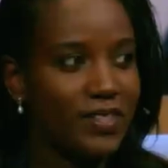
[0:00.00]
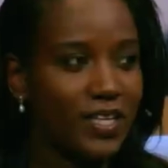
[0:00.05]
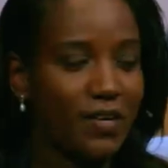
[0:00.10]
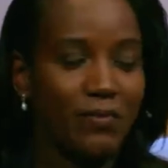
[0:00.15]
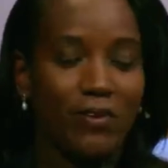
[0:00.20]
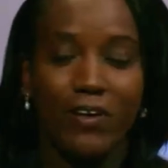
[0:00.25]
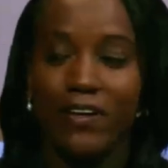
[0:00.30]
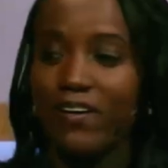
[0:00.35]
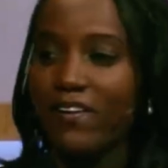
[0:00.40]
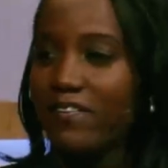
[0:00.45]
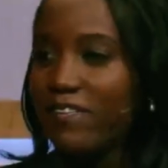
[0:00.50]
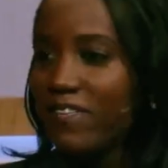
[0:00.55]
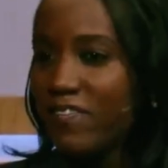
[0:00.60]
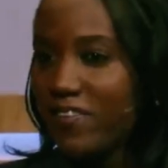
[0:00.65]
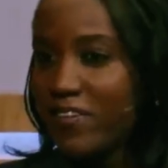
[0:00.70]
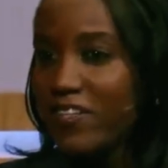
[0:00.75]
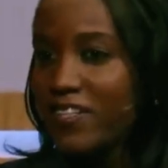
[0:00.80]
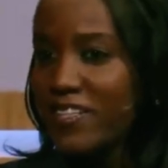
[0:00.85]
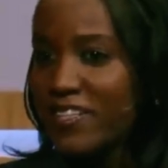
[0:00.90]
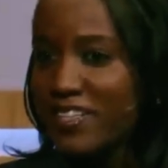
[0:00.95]
Tamara. And
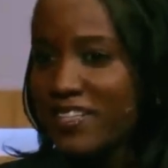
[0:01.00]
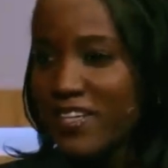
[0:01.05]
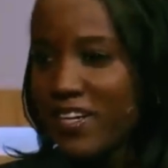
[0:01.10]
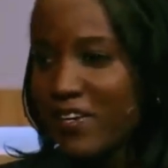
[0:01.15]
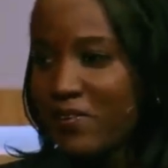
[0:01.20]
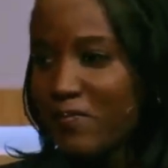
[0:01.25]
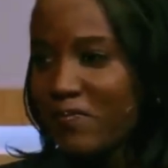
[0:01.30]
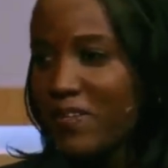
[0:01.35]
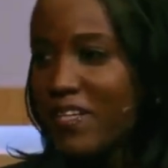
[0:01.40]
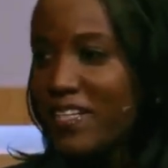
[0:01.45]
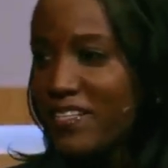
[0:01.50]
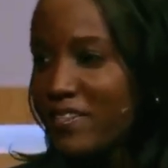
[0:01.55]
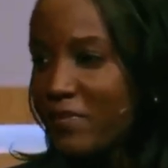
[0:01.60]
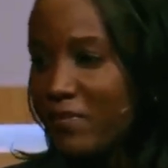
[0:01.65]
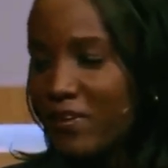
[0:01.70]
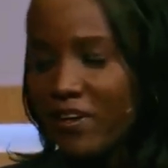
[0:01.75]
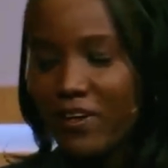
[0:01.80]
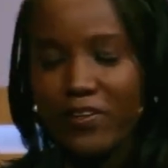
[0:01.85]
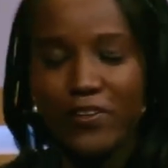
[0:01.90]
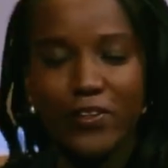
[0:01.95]
first, it's
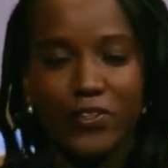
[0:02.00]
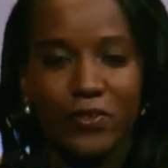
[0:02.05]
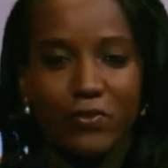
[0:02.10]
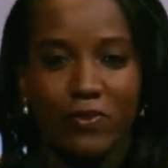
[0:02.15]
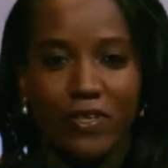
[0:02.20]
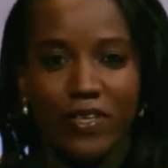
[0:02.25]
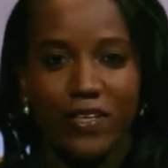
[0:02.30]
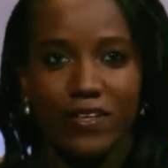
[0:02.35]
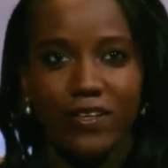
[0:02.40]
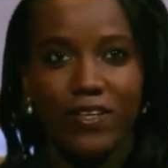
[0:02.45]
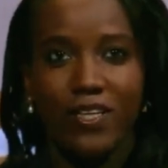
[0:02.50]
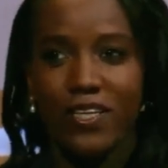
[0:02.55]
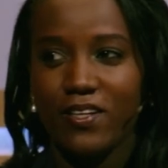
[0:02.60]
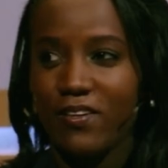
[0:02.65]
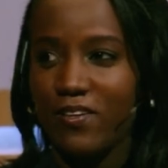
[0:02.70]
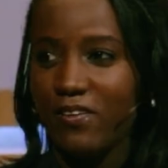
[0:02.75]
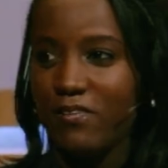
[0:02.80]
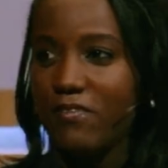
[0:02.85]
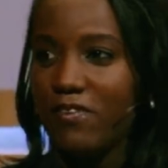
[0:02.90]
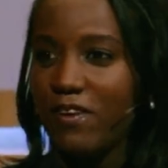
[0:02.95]
an honor to be
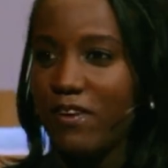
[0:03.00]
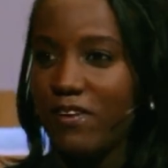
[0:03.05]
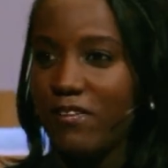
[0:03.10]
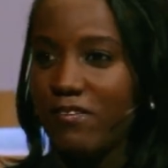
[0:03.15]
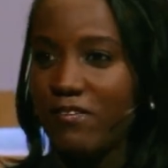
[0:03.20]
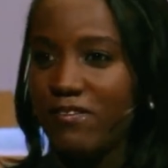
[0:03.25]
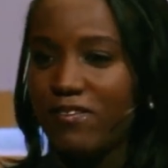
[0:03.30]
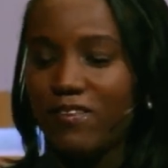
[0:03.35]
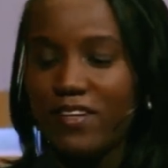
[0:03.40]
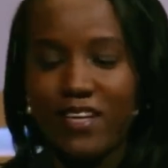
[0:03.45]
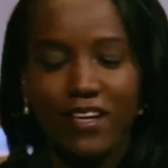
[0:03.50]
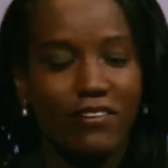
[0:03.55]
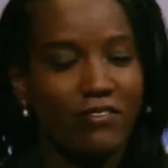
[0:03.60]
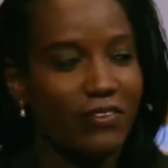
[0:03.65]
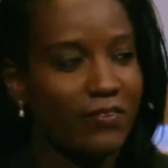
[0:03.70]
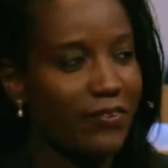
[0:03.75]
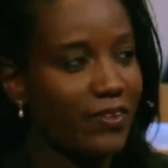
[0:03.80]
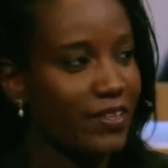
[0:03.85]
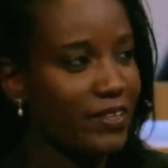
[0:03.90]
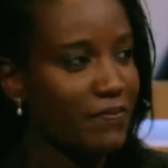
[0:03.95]
here in front of
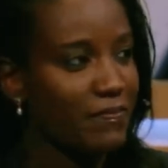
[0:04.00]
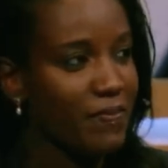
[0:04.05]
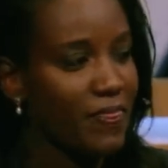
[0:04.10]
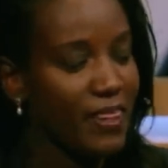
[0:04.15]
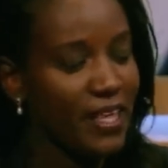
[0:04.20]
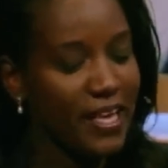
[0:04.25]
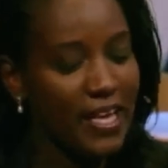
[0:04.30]
everyone.